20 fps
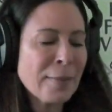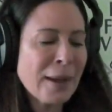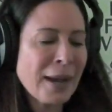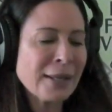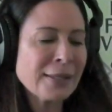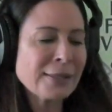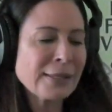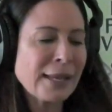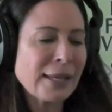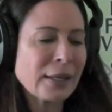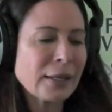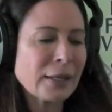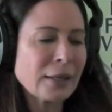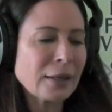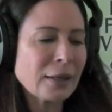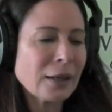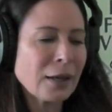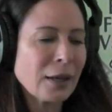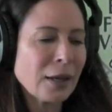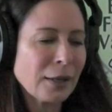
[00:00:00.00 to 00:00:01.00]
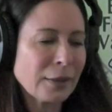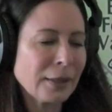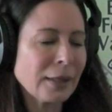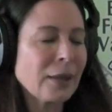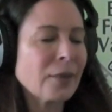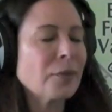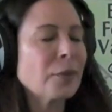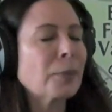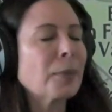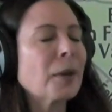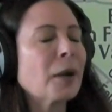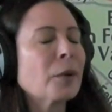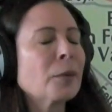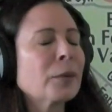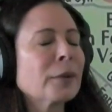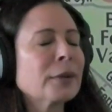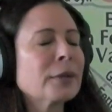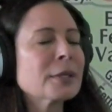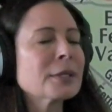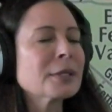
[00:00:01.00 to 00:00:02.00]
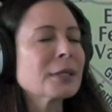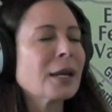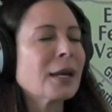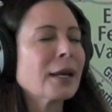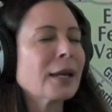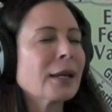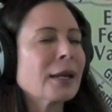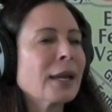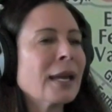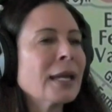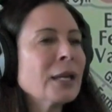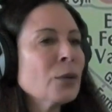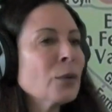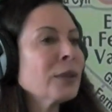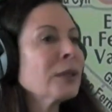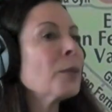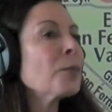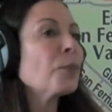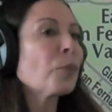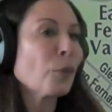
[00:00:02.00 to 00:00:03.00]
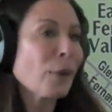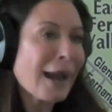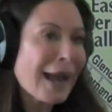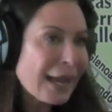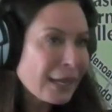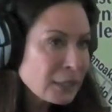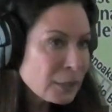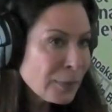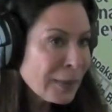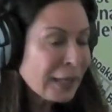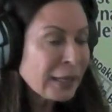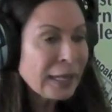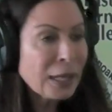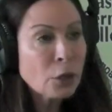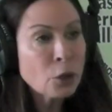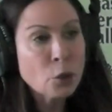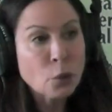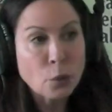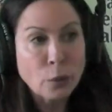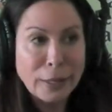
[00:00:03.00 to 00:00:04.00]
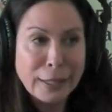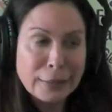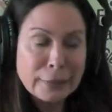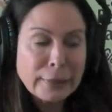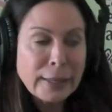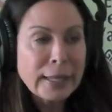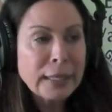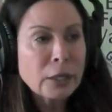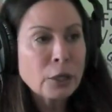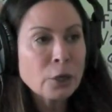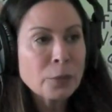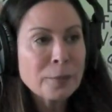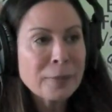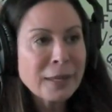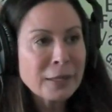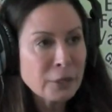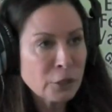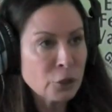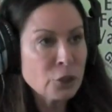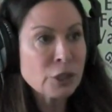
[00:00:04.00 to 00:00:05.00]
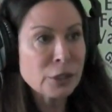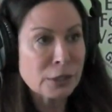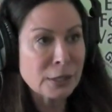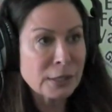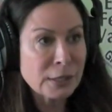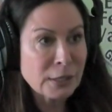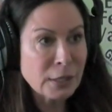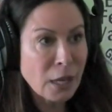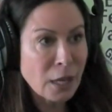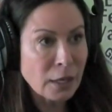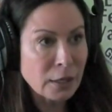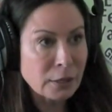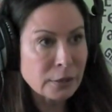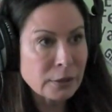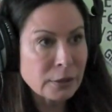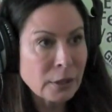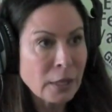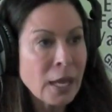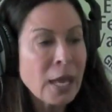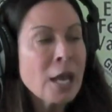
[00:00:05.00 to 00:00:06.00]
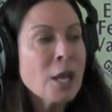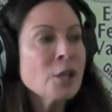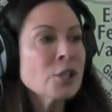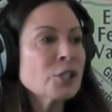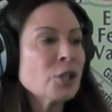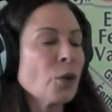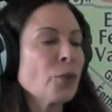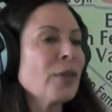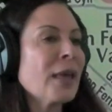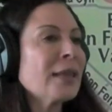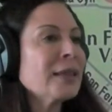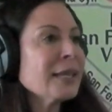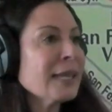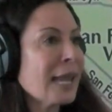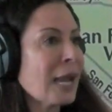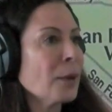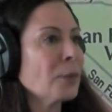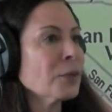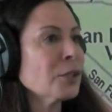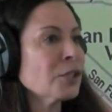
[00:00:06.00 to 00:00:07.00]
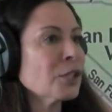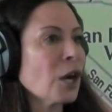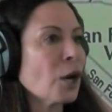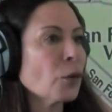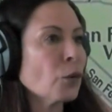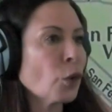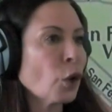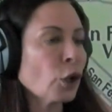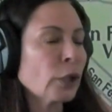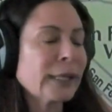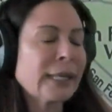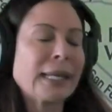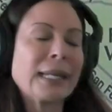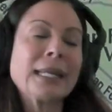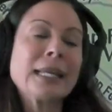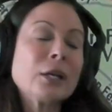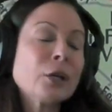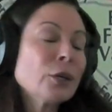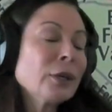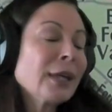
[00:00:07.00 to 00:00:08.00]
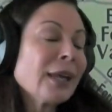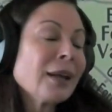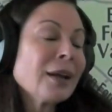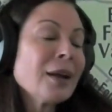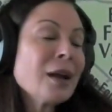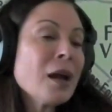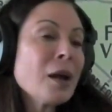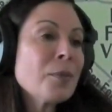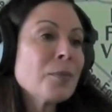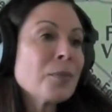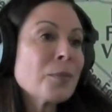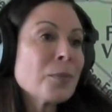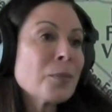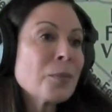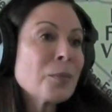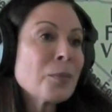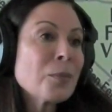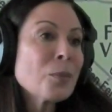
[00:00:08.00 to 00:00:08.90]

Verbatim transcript: my mind's like, I'm going to have a problem with this guy. Anyone that brags about how great they are in bed usually sucks. So then the cameras start rolling, and he couldn't get it up.